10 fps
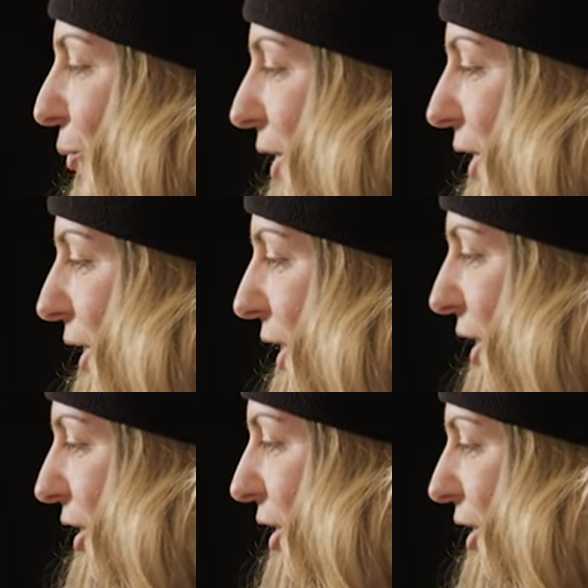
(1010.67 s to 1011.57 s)
we
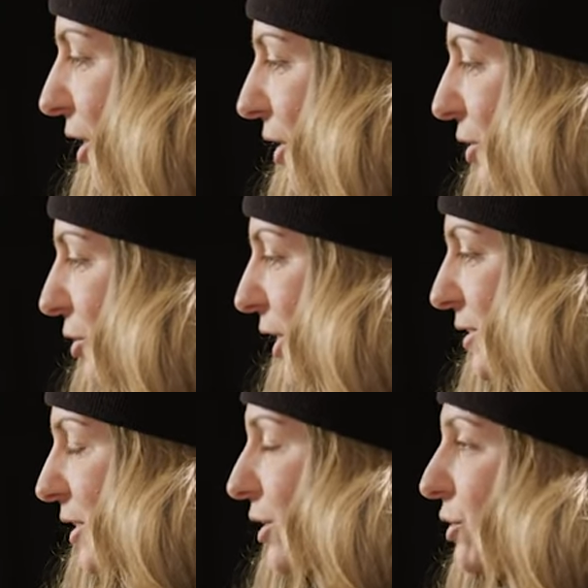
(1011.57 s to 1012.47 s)
are
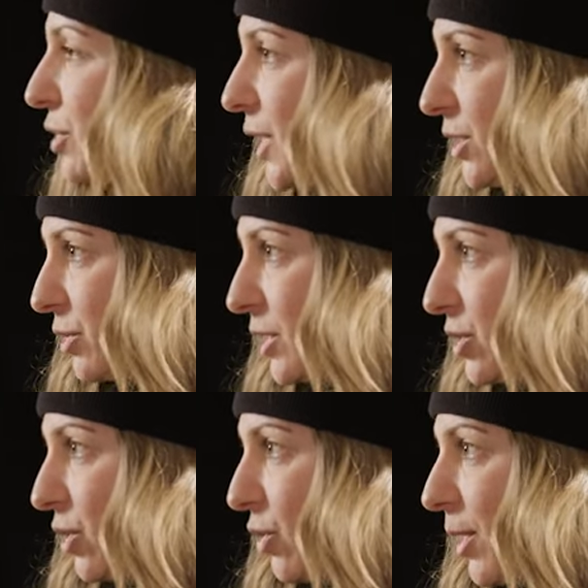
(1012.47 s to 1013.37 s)
utilizing the 3D
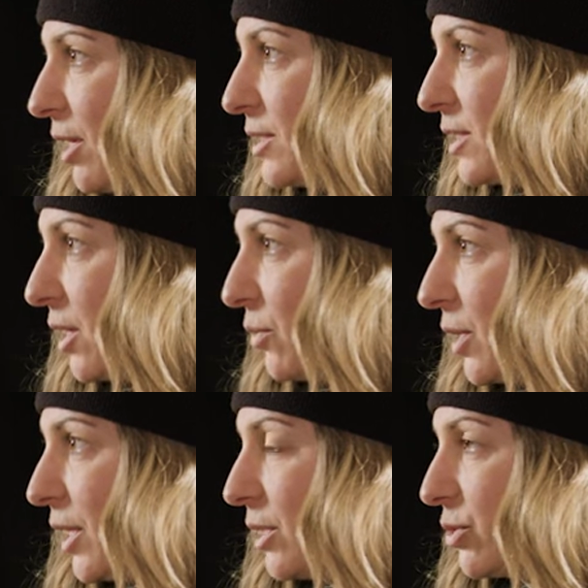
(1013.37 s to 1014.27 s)
stretch toe box that
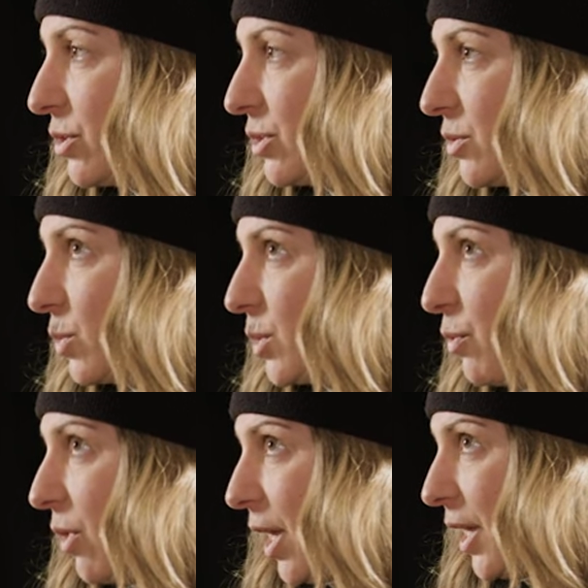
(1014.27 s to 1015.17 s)
we introduced with
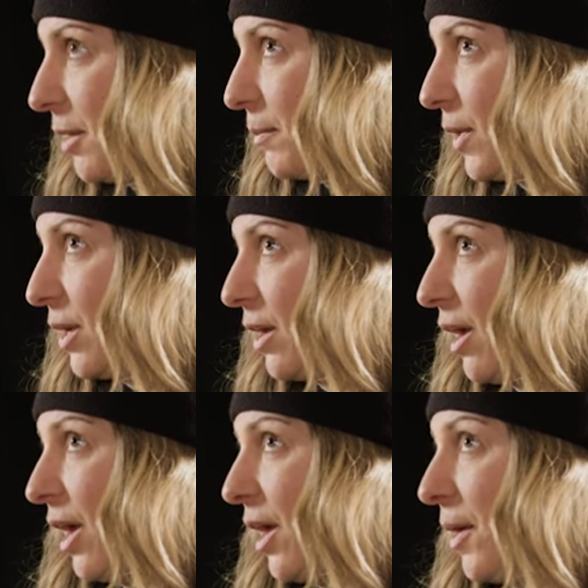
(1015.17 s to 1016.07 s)
Prime
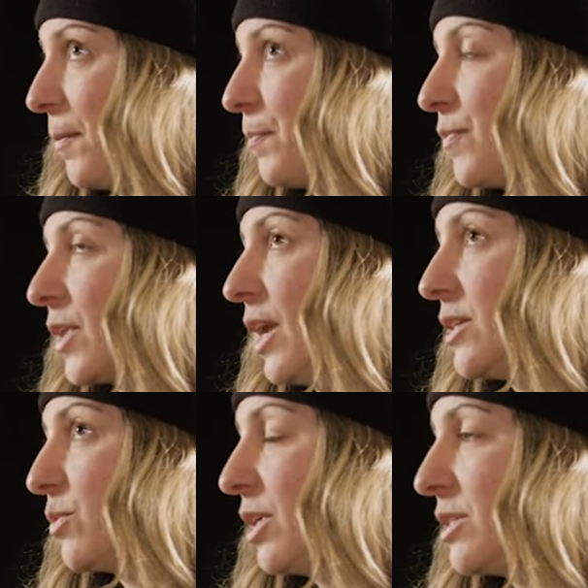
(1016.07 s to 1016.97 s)

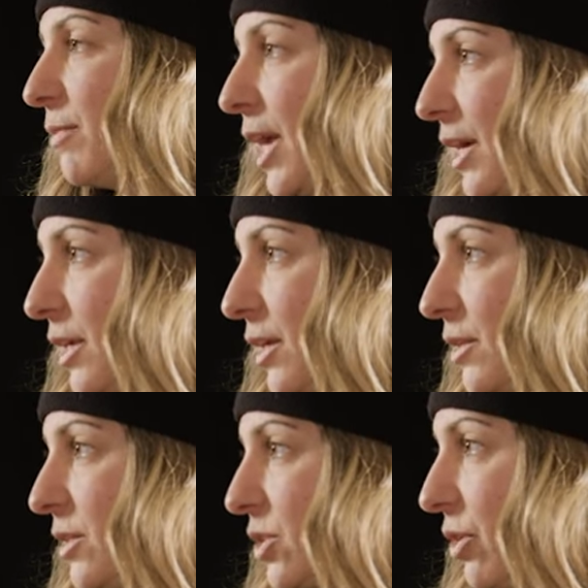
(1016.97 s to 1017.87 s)
as well as Magna
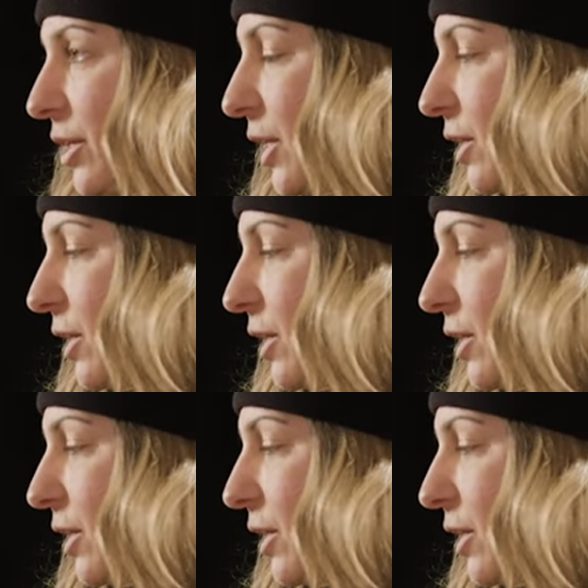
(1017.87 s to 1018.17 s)
this current